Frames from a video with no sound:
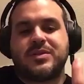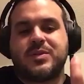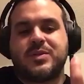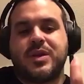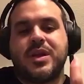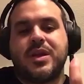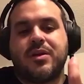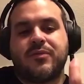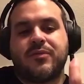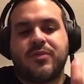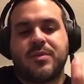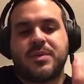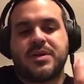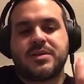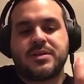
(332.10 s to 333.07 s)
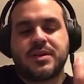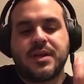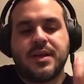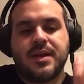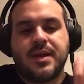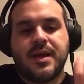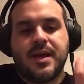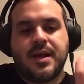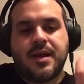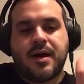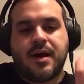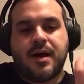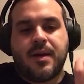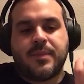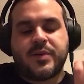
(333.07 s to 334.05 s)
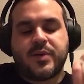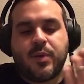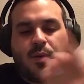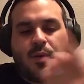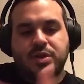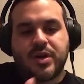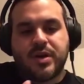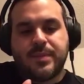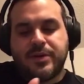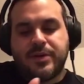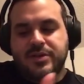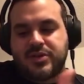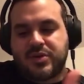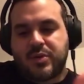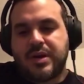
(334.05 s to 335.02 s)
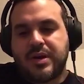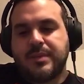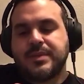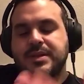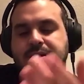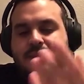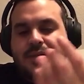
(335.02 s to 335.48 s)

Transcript: to hear from us. So we were talking about the script.